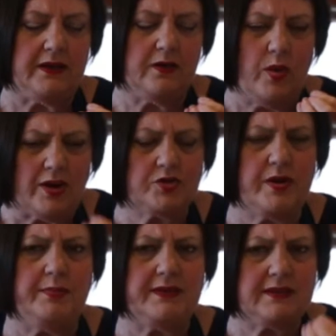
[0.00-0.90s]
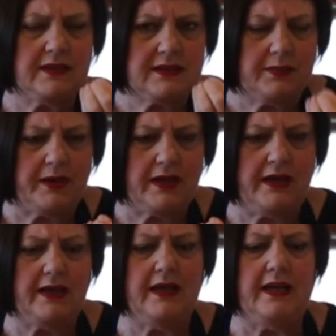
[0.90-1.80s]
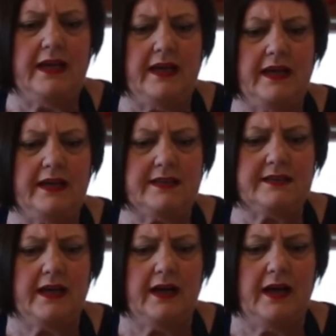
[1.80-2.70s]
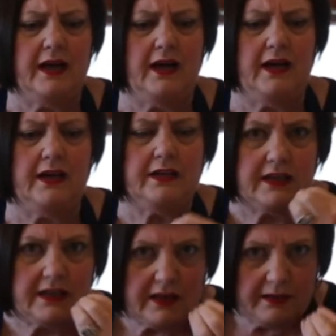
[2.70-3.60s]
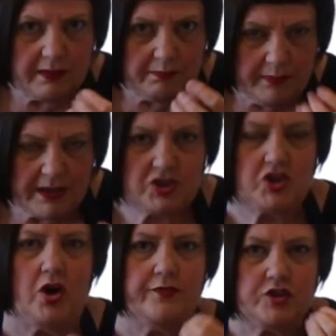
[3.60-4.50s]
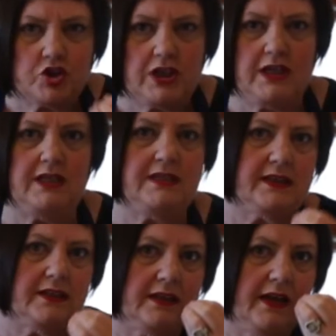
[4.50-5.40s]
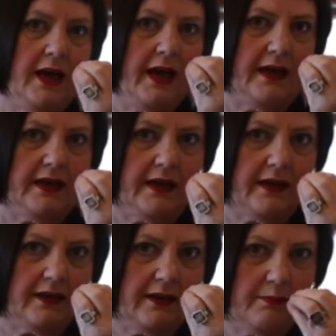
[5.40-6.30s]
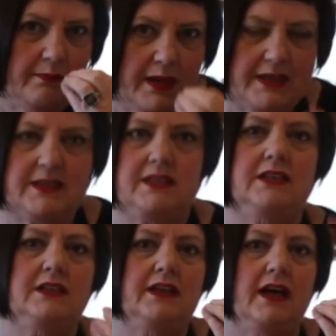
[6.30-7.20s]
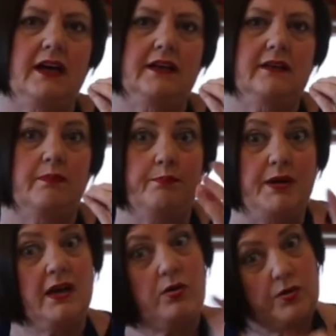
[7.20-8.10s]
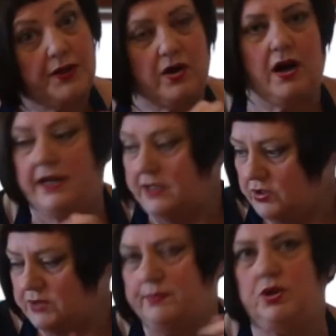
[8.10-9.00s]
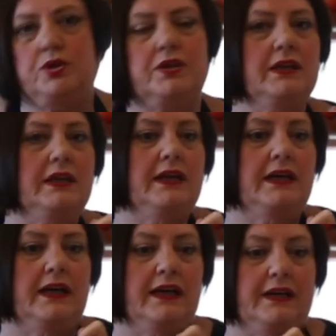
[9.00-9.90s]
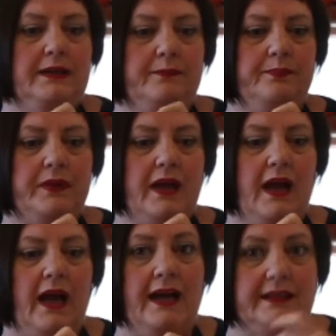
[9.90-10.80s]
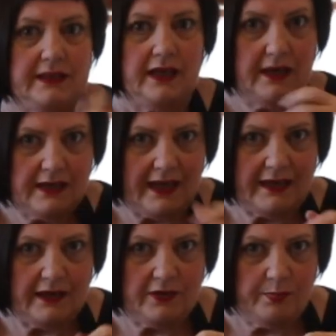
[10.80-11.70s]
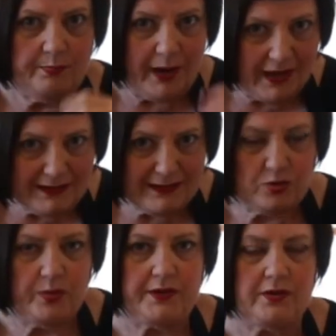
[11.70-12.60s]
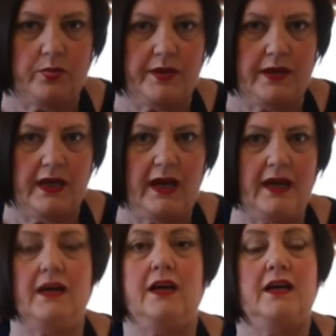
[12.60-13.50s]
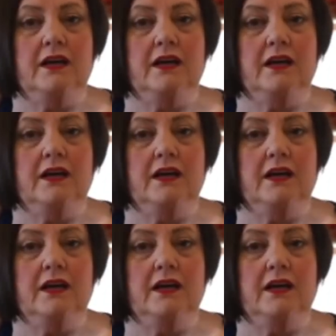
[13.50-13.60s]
Welsh rarebit typically is a mixture of cheese and mustard and beer, although I use milk, and you bind it with an egg,